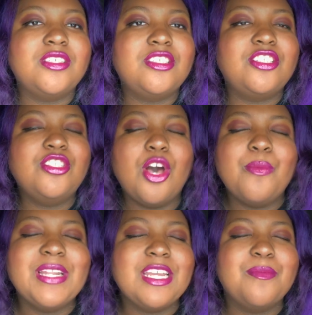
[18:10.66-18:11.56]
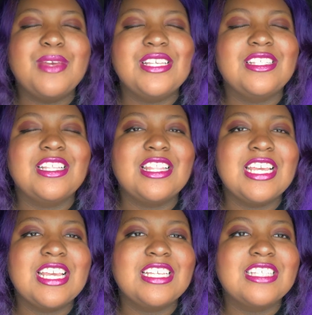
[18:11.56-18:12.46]
so many amazing
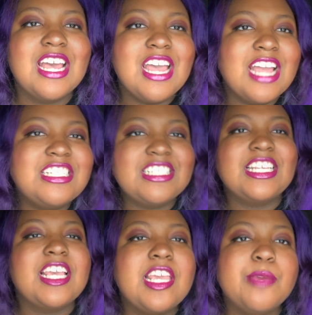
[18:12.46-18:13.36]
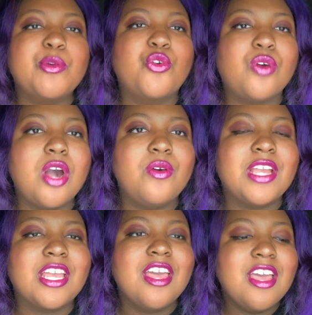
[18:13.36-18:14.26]
things and just keep
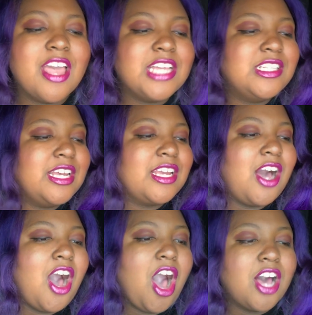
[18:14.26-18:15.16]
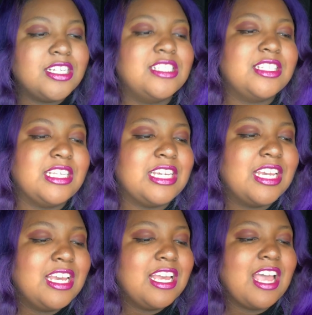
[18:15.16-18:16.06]
growing. And like, honestly,
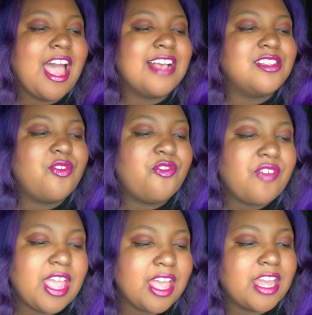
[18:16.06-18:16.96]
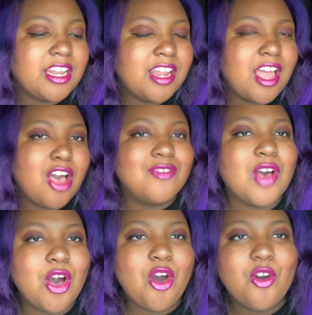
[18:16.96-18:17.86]
as a fan of
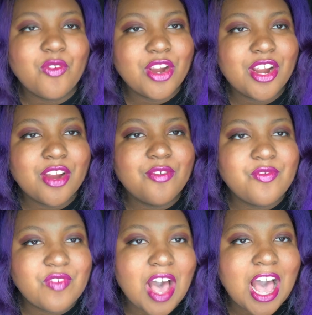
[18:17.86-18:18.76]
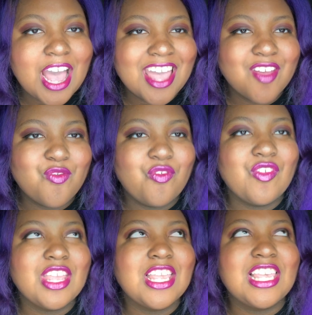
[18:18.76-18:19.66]
over 5
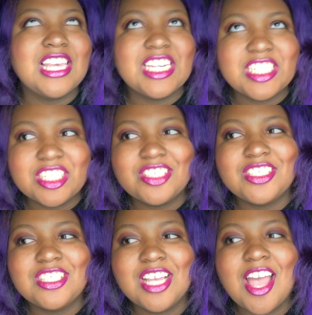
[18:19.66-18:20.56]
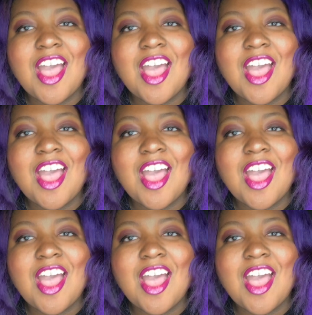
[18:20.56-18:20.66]
years,